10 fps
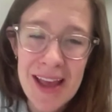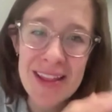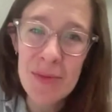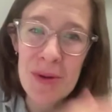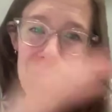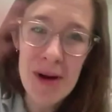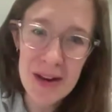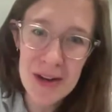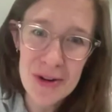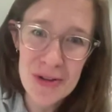and then we
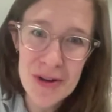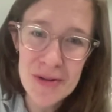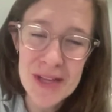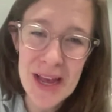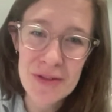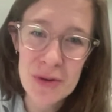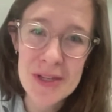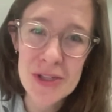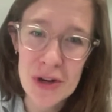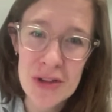monitor those after
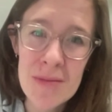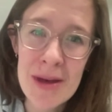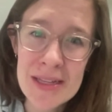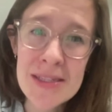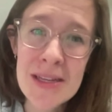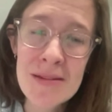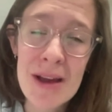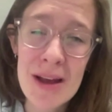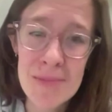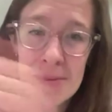we start the medicine um,